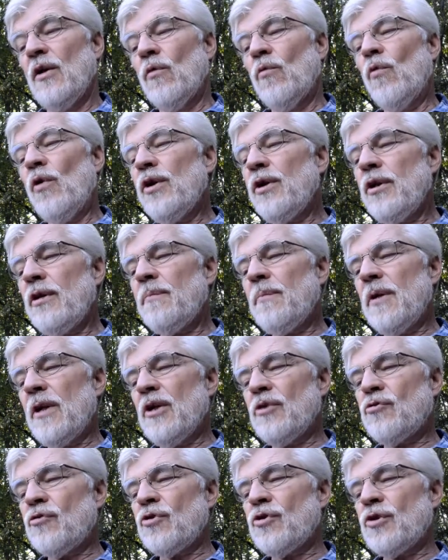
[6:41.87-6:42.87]
wouldn't it be
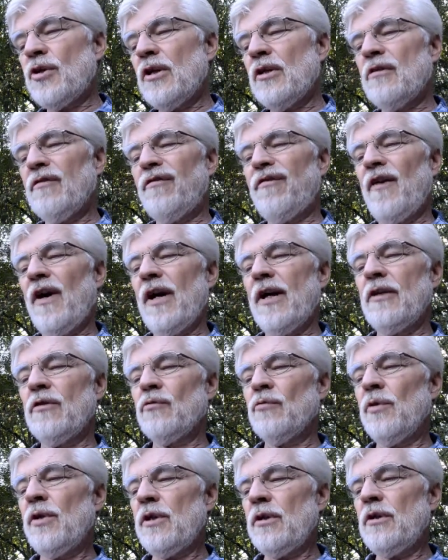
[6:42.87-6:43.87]
interesting to
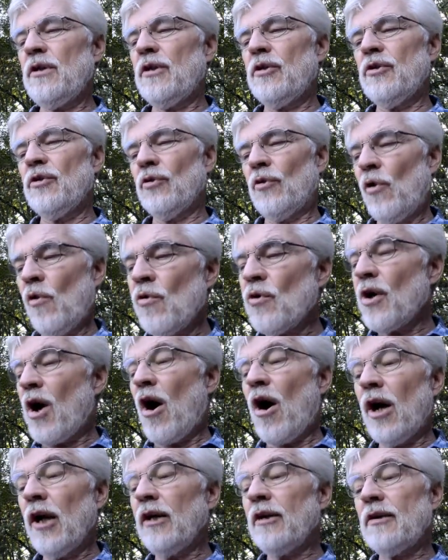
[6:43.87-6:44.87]
find written in your own
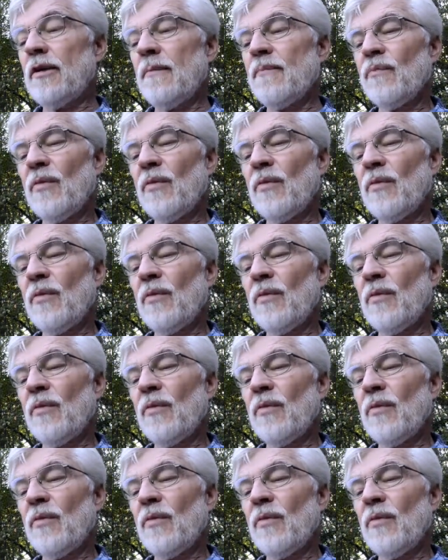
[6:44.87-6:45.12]
heart